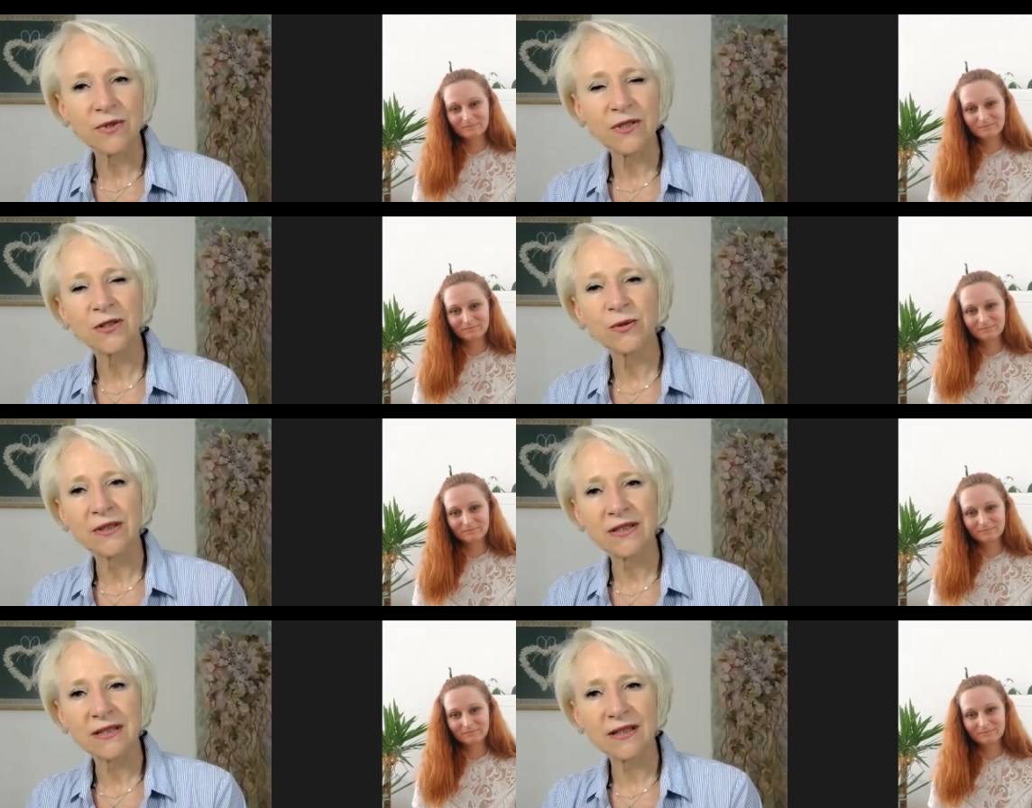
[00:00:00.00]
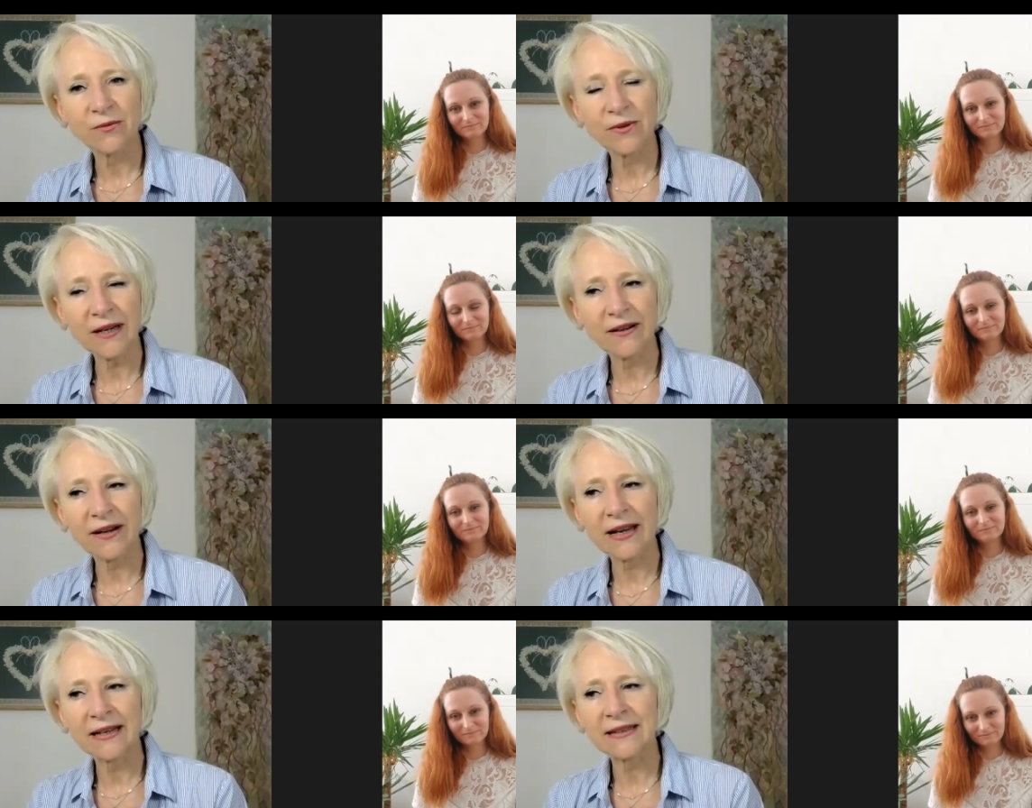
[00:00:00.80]
Speaker 1: pursued this
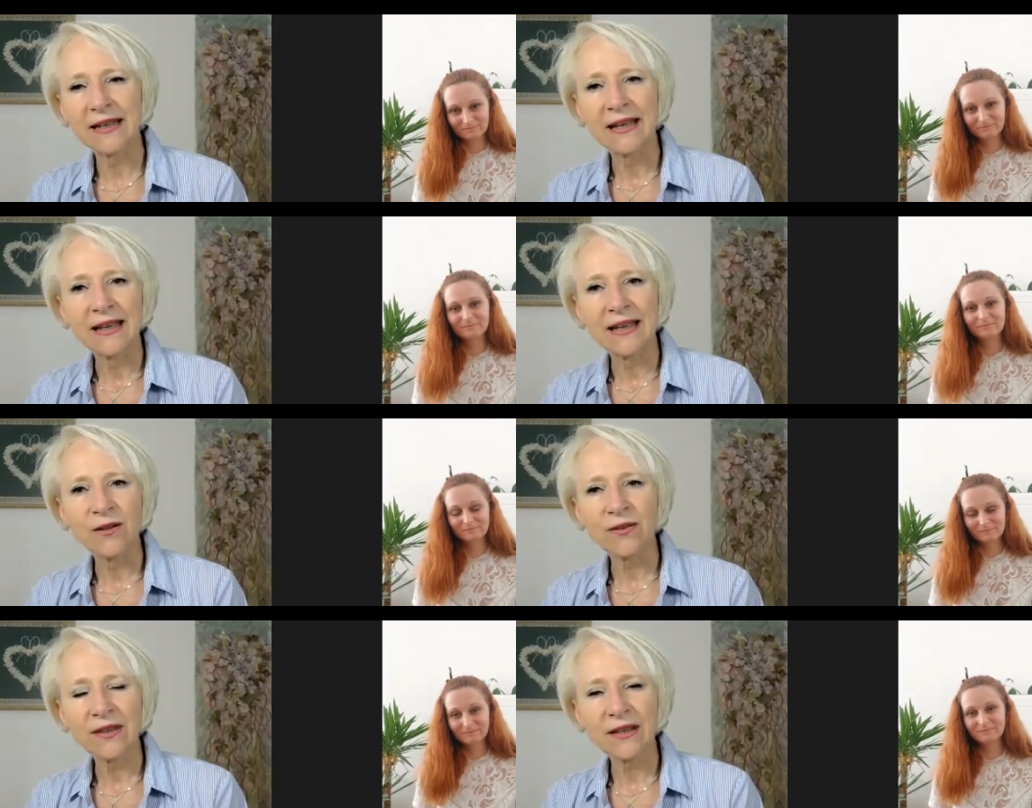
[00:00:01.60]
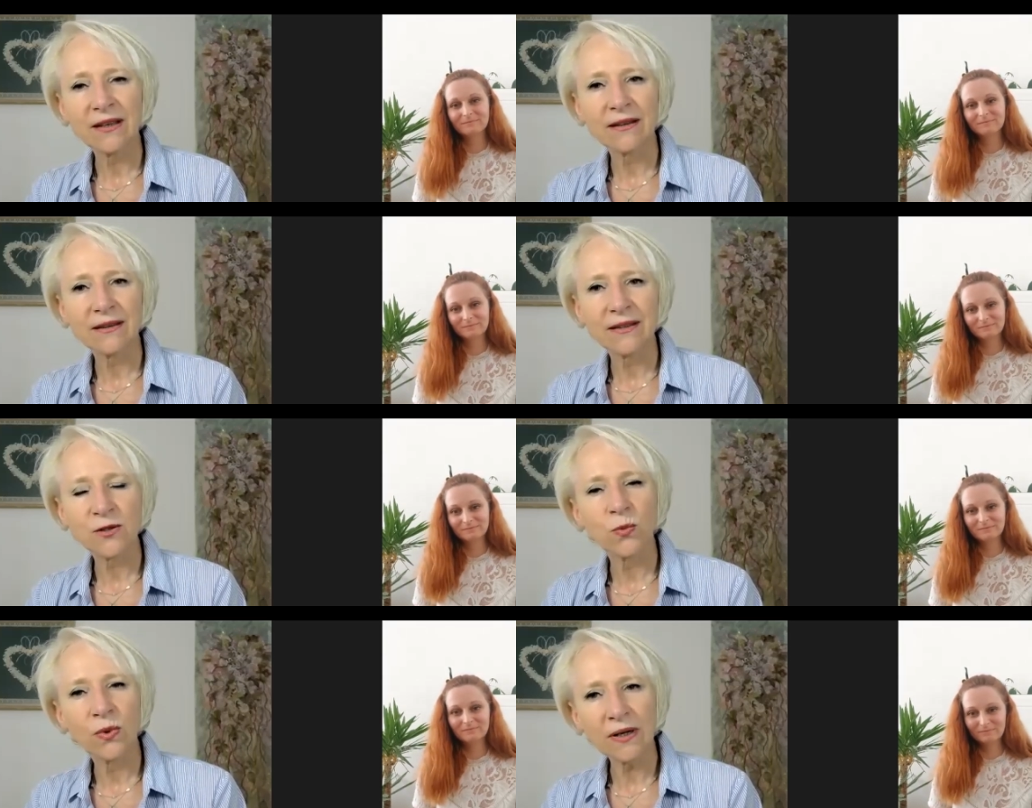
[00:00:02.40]
career and you think
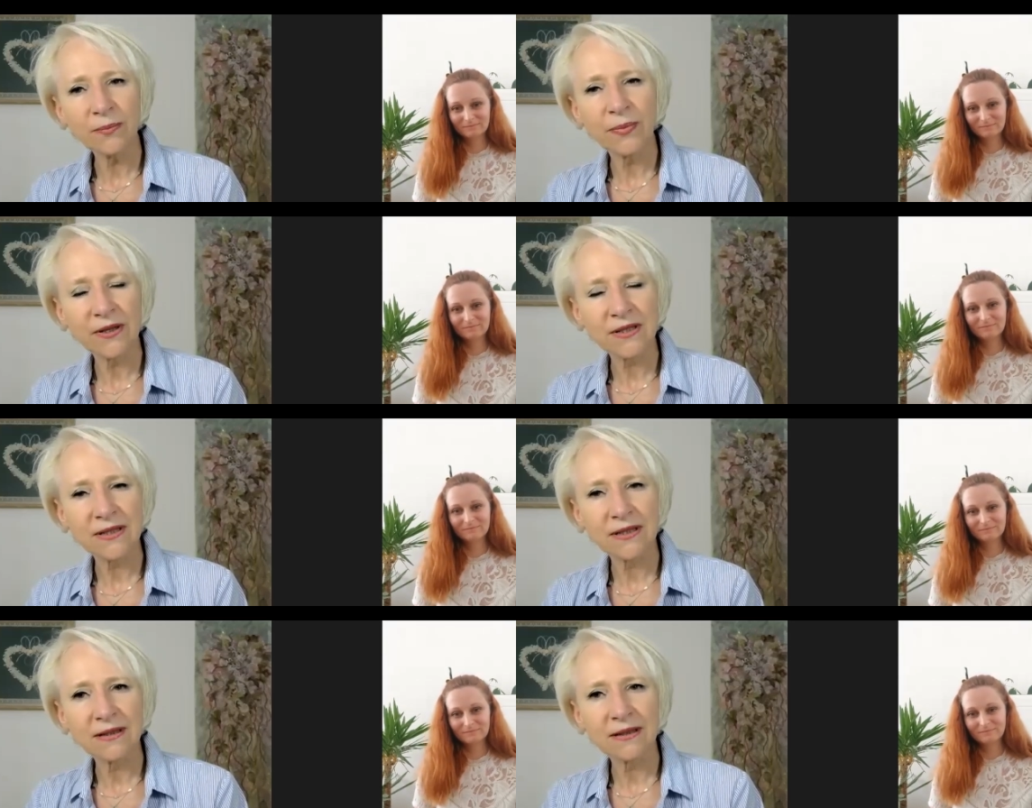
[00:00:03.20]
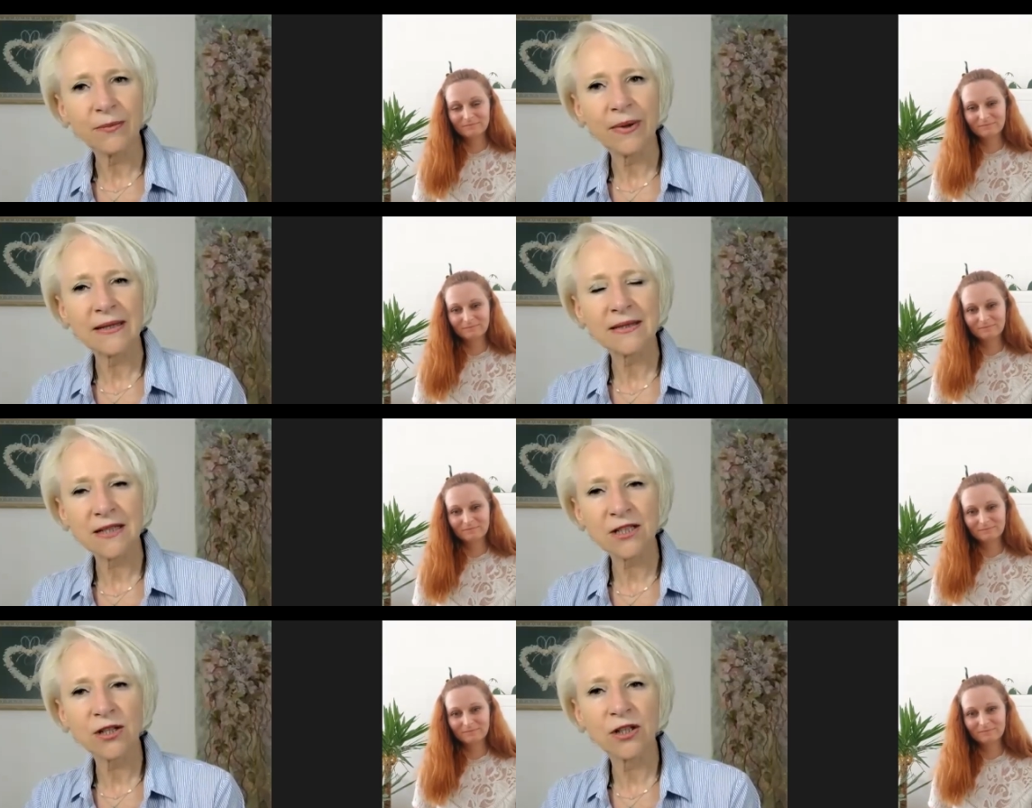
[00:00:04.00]
this one person made
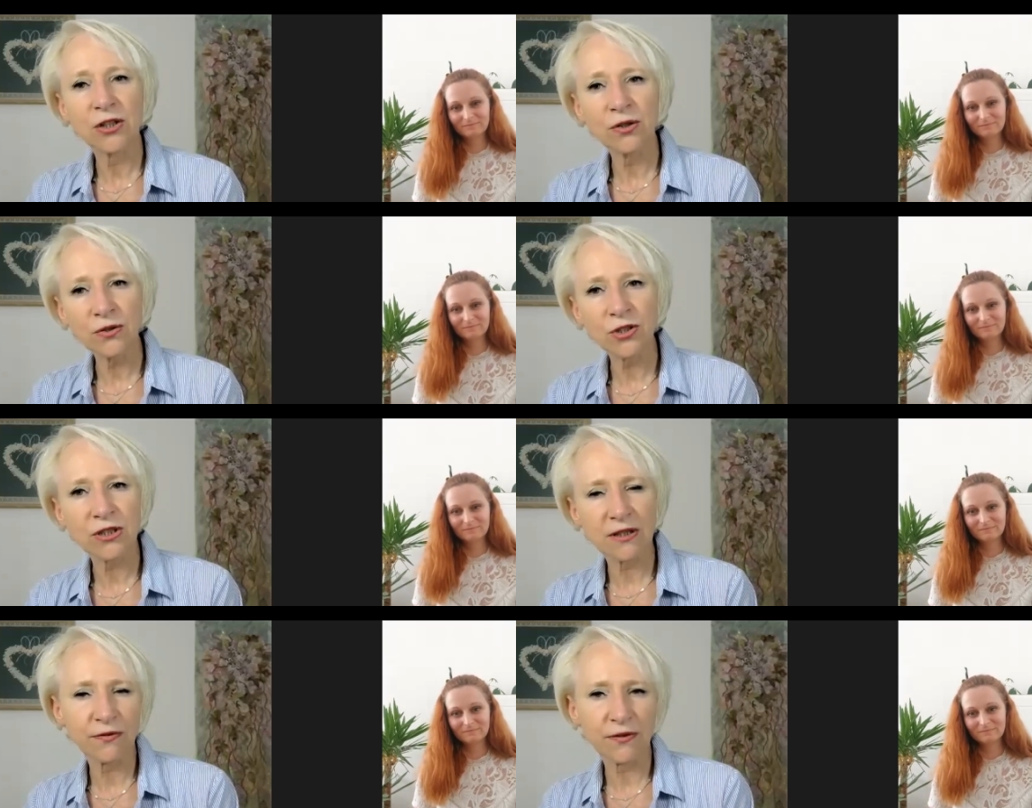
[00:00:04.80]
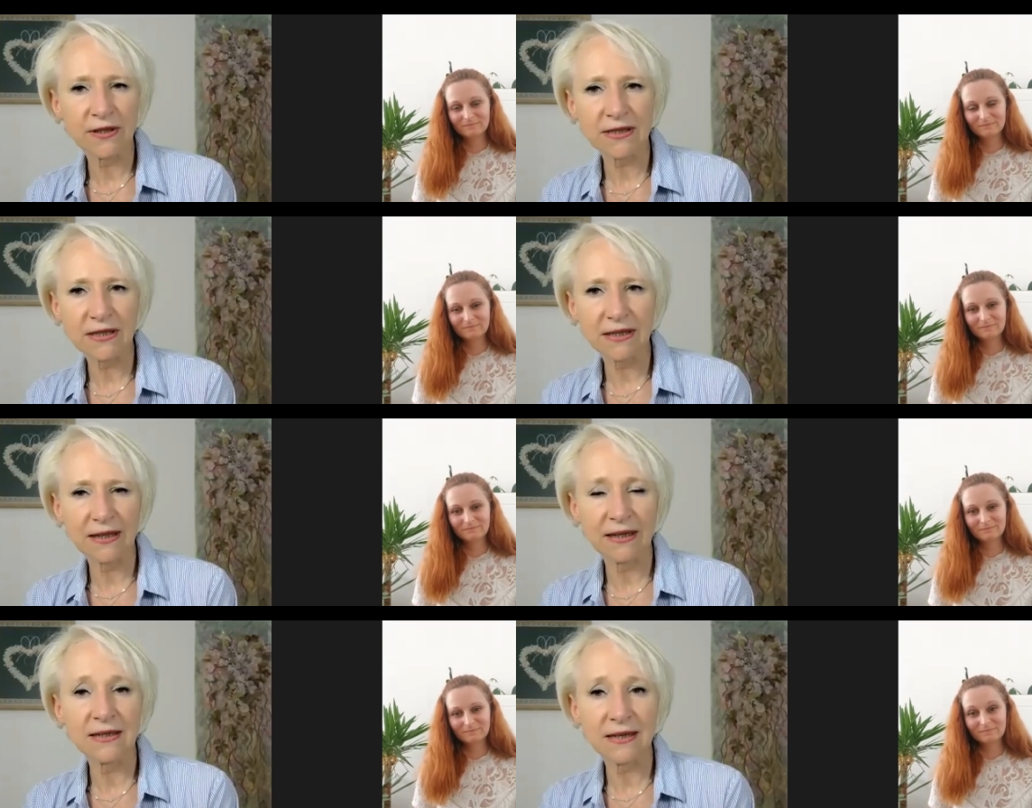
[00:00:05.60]
such a huge difference
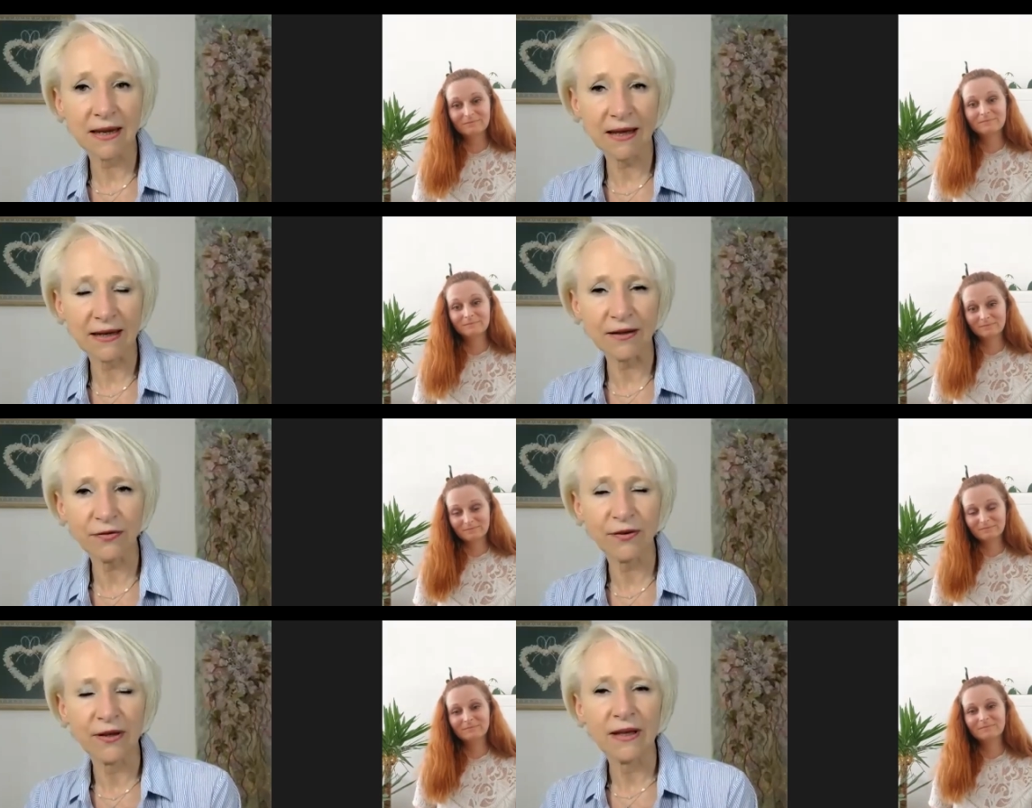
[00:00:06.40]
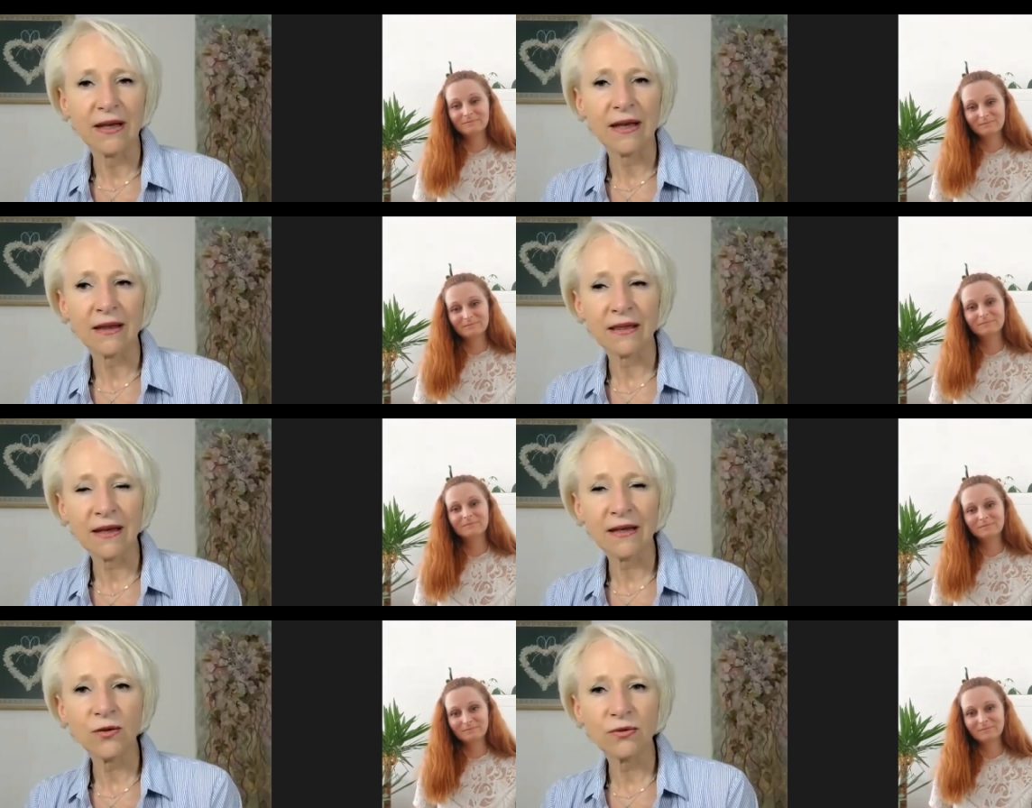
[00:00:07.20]
in his life and
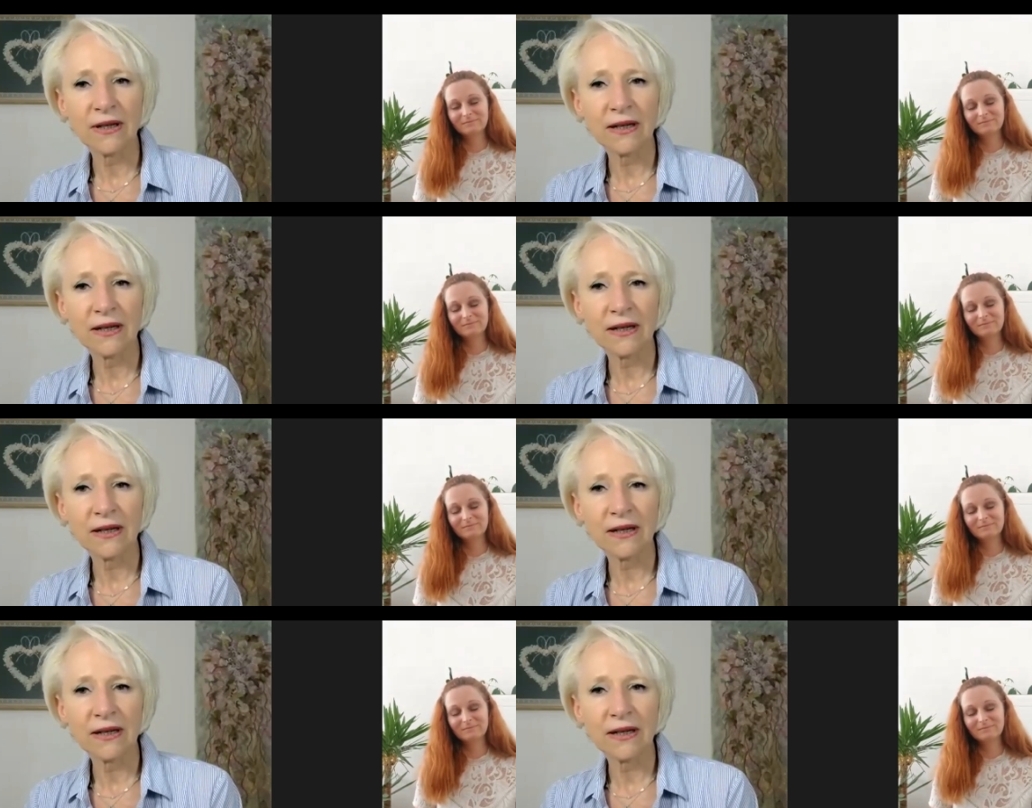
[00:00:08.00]
then you